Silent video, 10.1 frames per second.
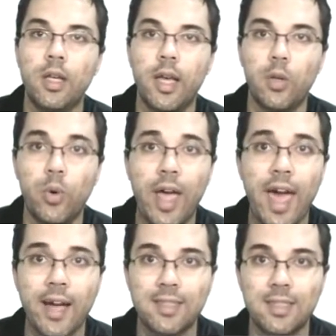can
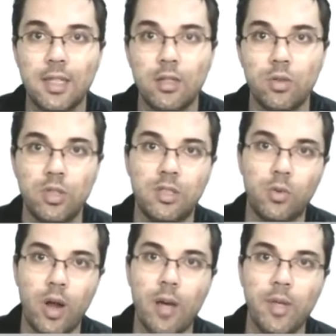react to this
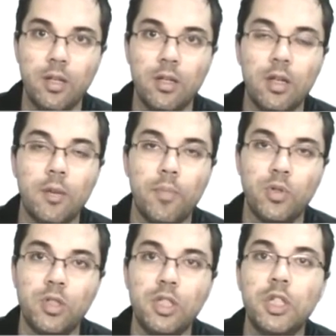grabbing
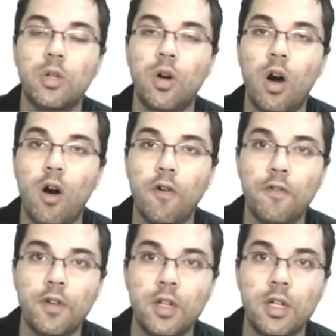position of
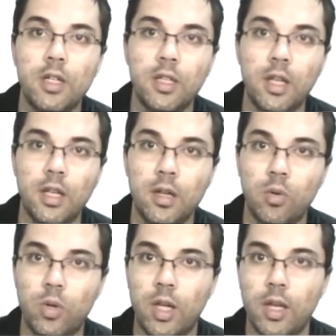the
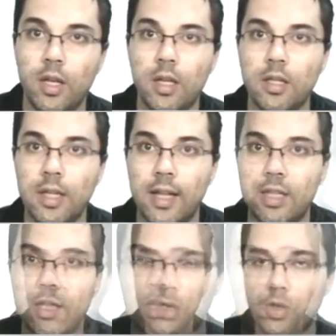oke that
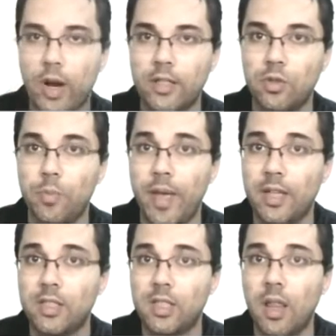try to
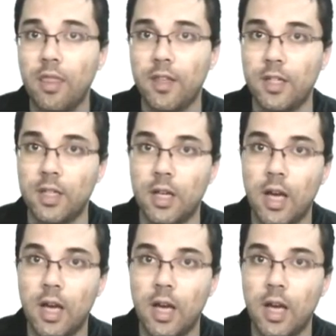make something